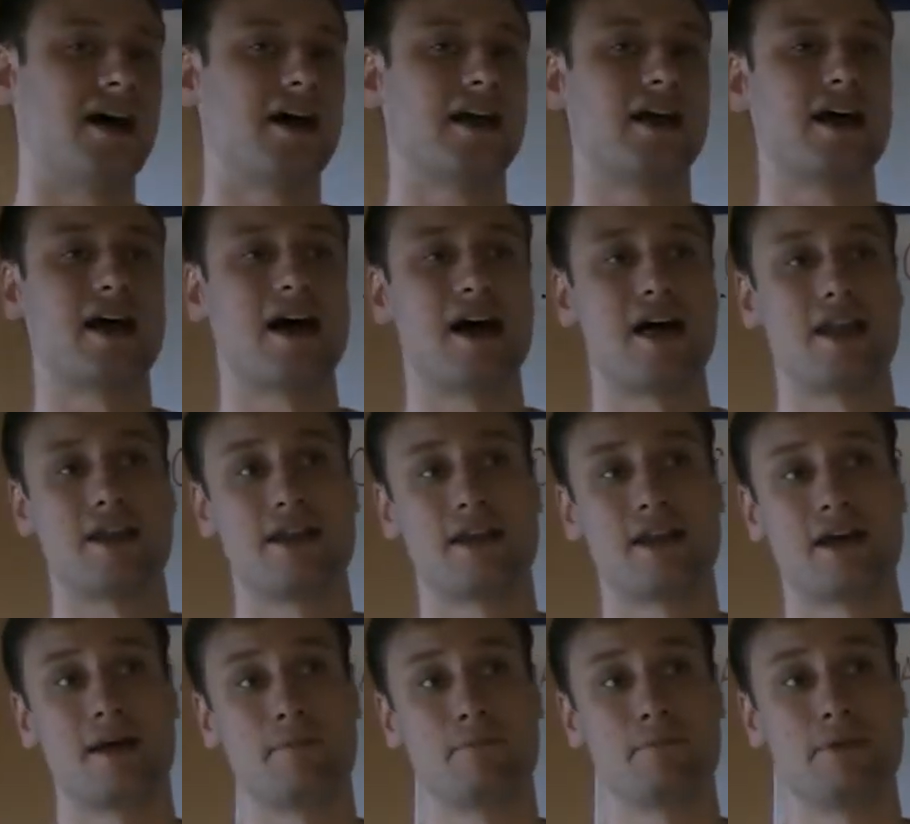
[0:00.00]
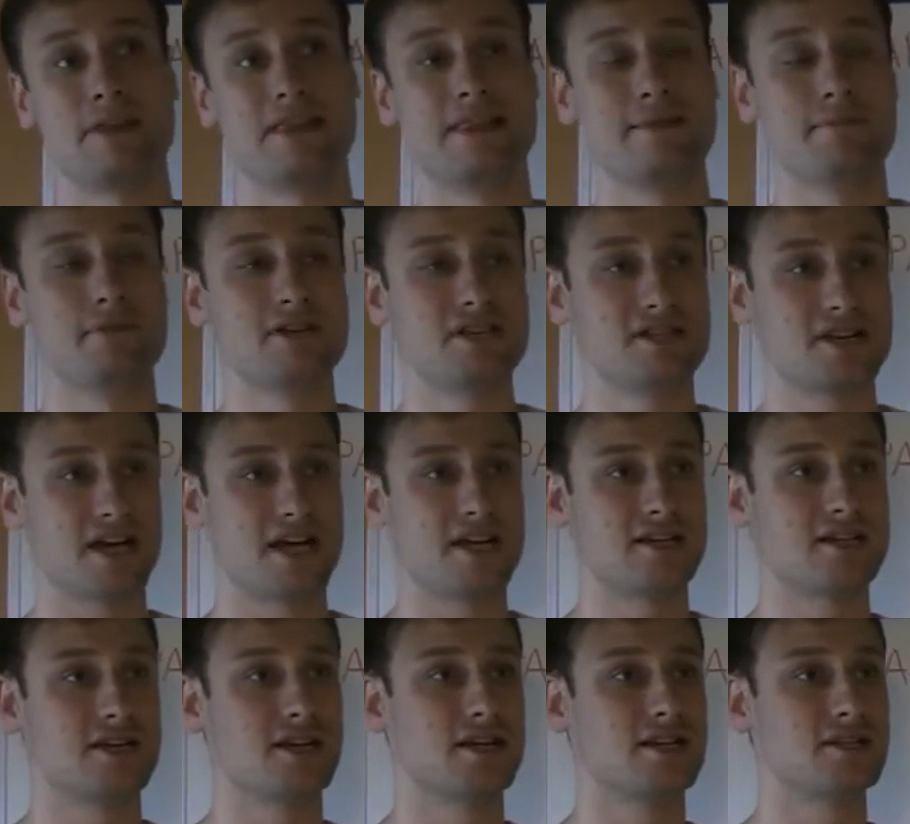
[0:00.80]
can be
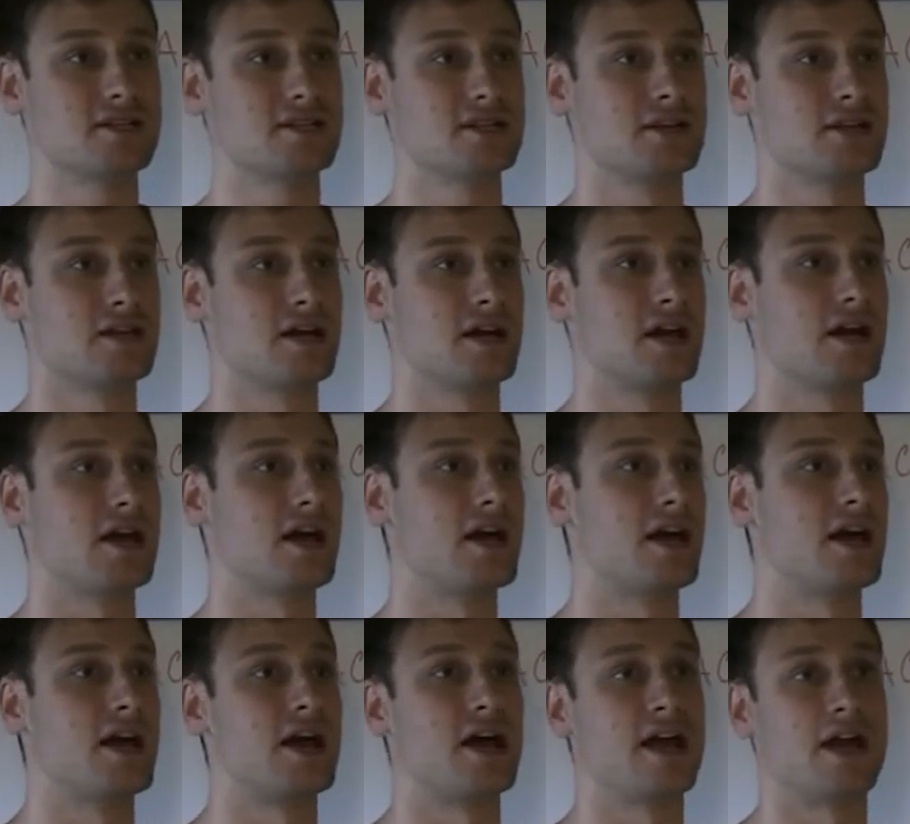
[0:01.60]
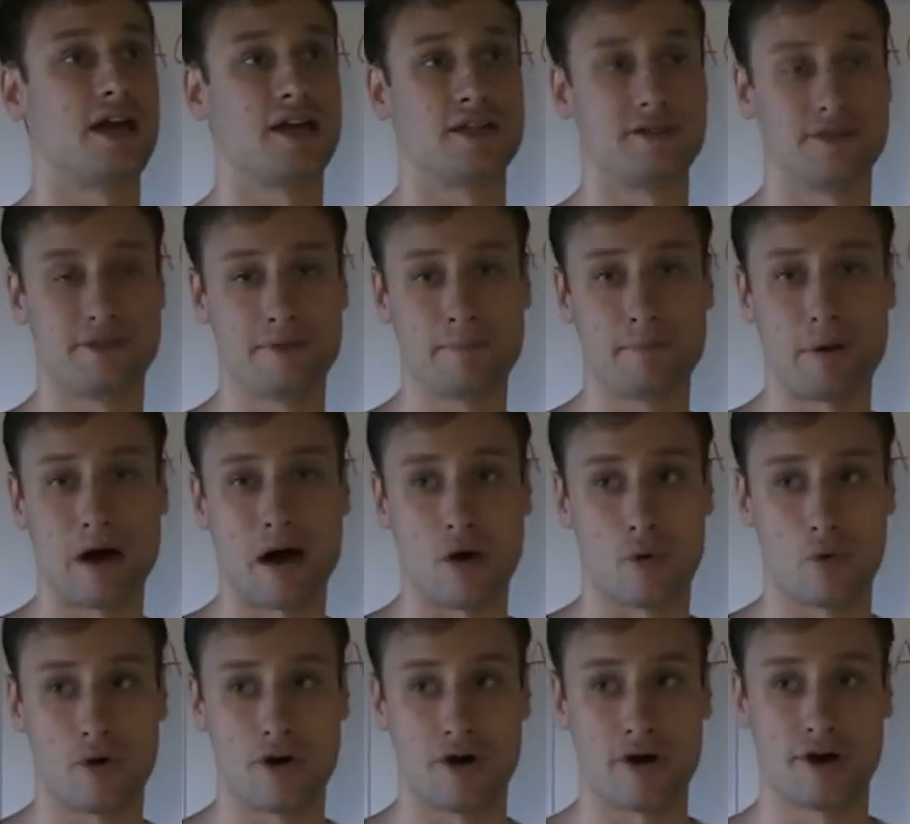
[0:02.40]
limited in the
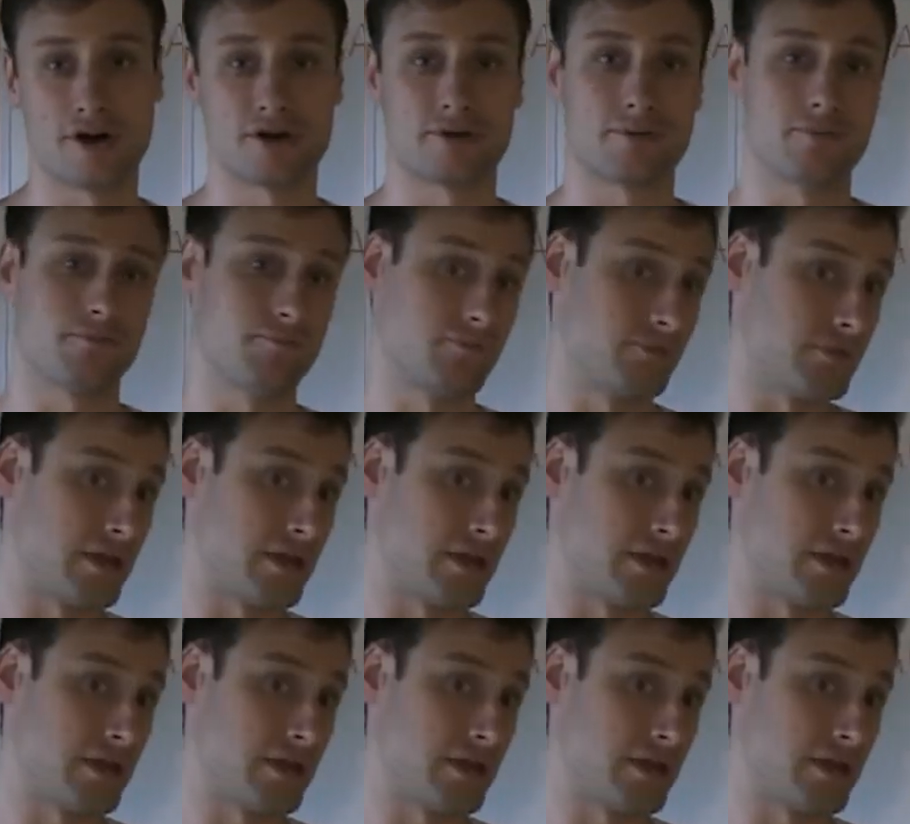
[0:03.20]
power